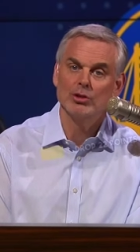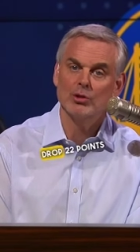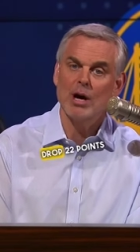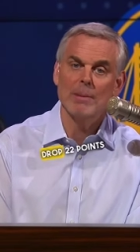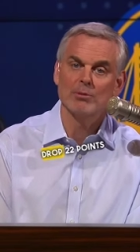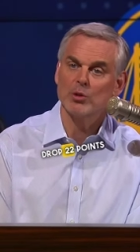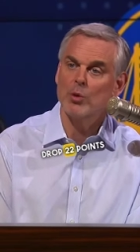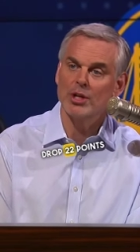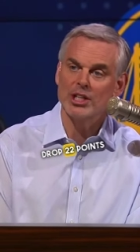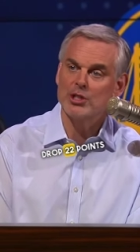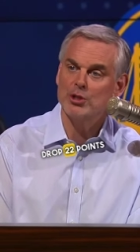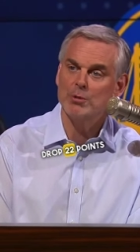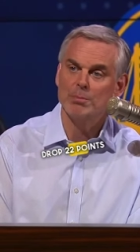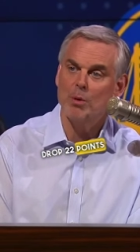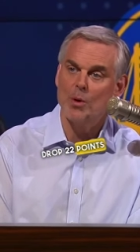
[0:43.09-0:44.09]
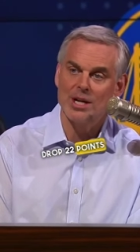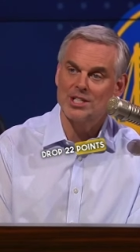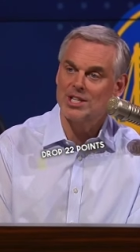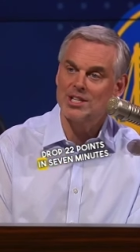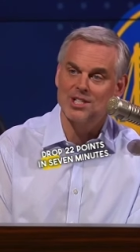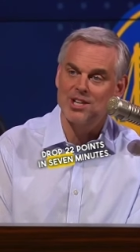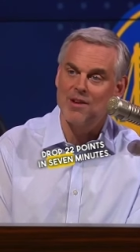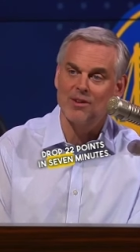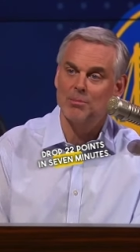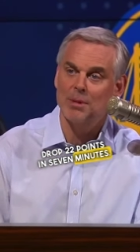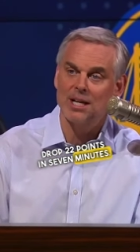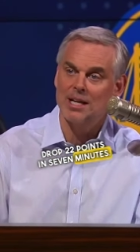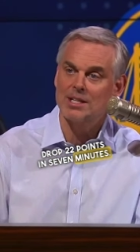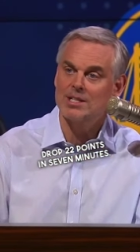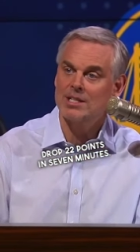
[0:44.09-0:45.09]
drop 22 points in seven
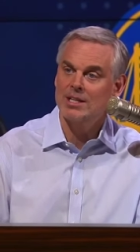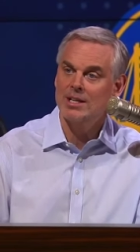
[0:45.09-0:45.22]
minutes.